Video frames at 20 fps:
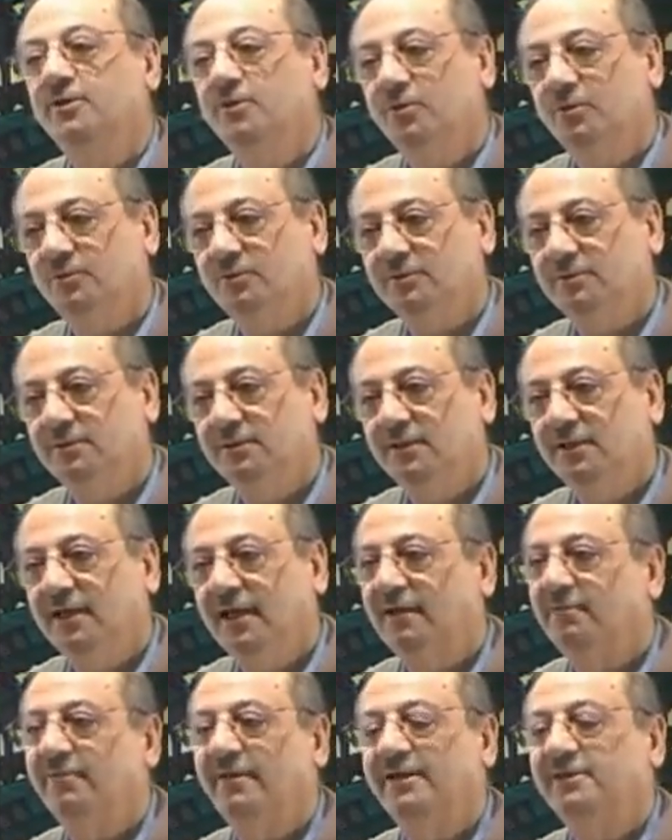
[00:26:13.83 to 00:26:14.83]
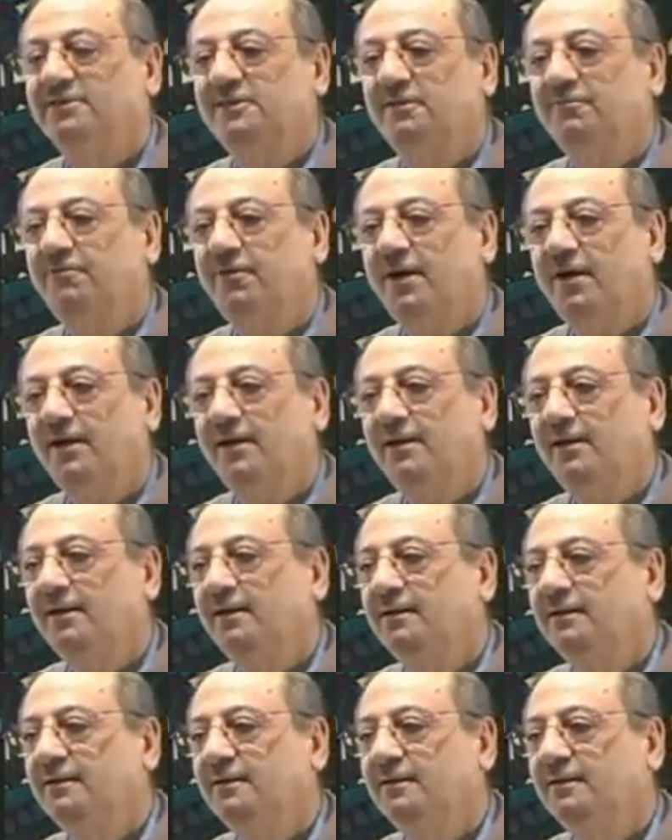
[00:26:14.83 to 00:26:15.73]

noon. And where is the file?